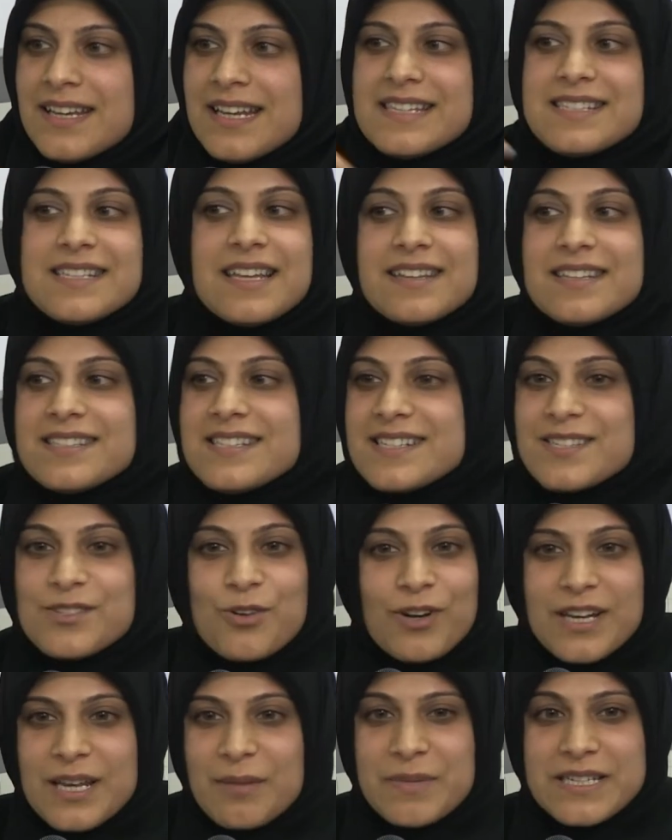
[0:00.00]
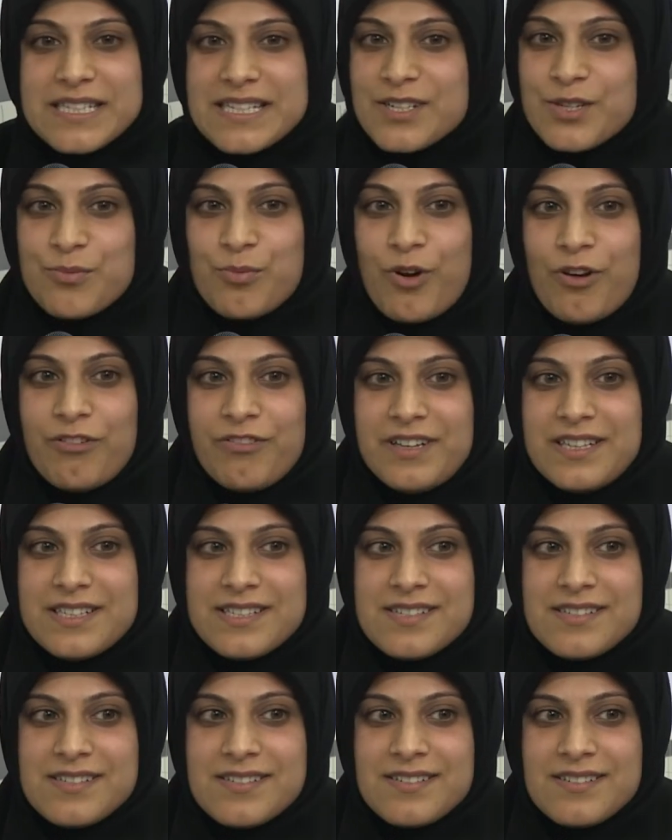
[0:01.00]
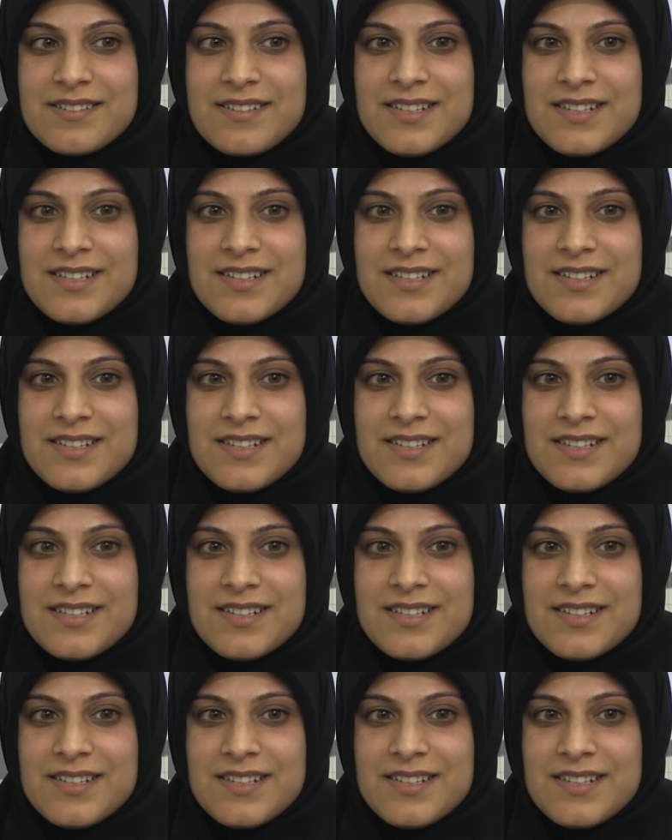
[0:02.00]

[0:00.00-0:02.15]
is that this is not limited to prophets.